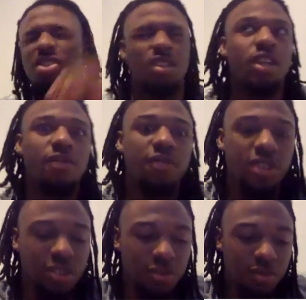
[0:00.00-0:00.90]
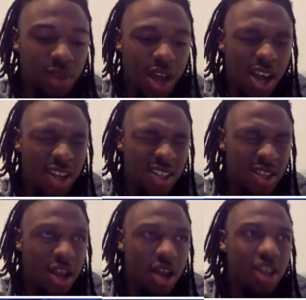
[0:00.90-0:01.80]
the difference of like I
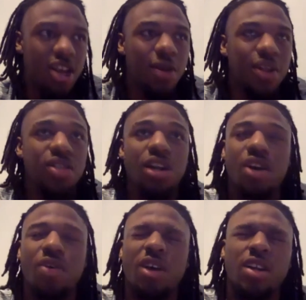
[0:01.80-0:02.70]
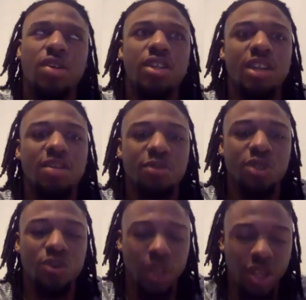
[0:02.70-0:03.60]
thought I thought about this like a while ago. The
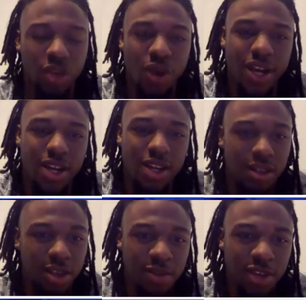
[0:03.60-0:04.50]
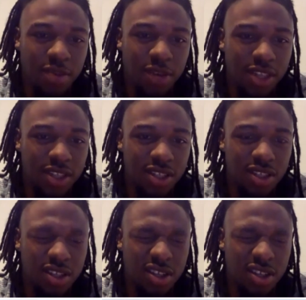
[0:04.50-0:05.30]
difference between waiting and being patient.